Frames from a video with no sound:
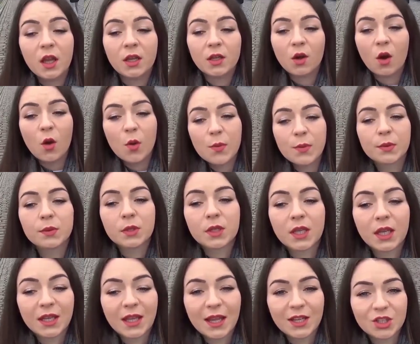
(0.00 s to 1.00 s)
and hopefully
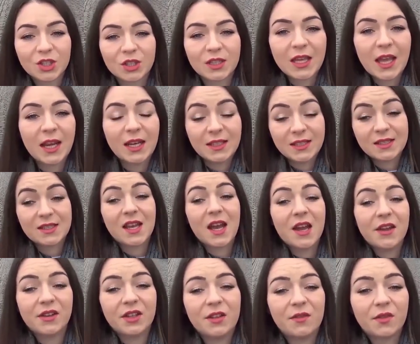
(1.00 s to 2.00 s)
we can actually get
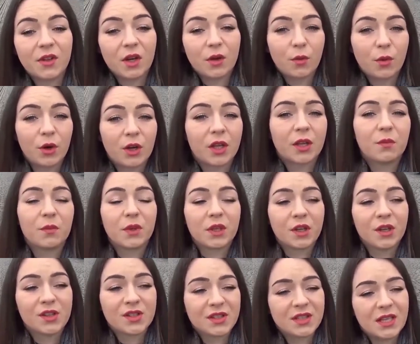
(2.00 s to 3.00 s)
inside if they're working,
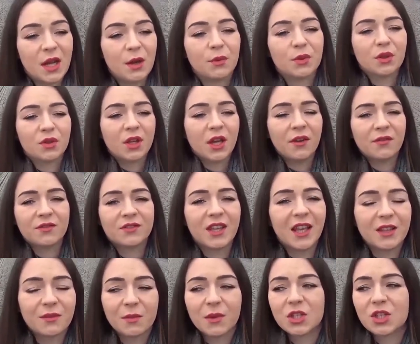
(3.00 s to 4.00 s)
because yeah, we don't have
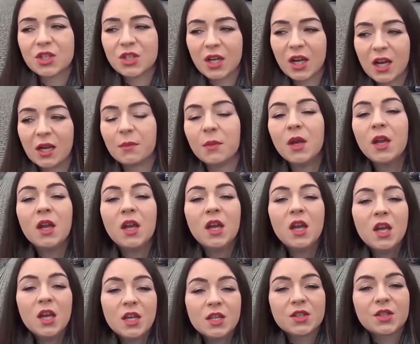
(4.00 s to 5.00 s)
that much time.
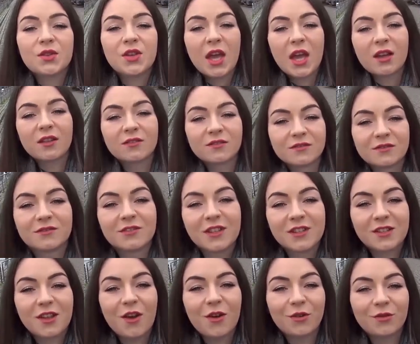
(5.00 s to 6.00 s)
So yeah,
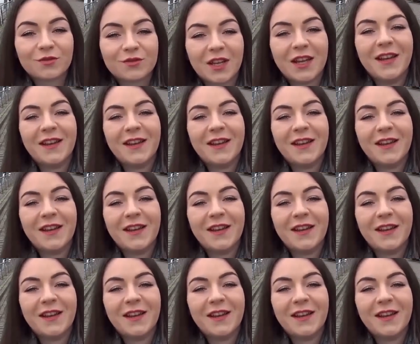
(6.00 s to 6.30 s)
let's go.